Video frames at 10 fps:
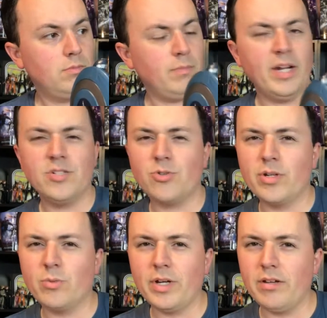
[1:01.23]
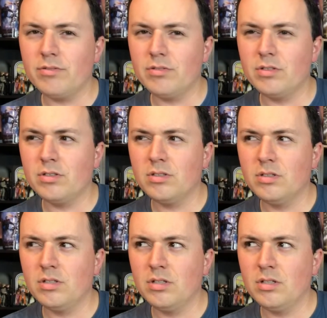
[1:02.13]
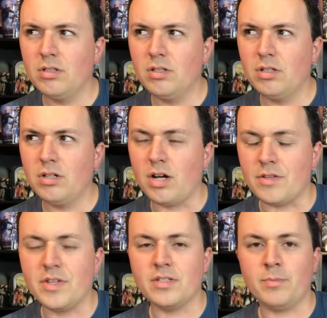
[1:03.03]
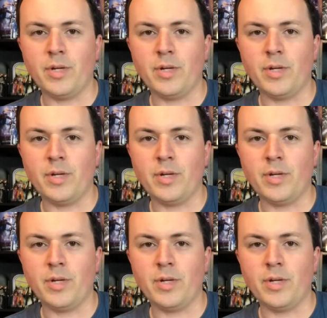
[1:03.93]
Mandroid Wave. I think it's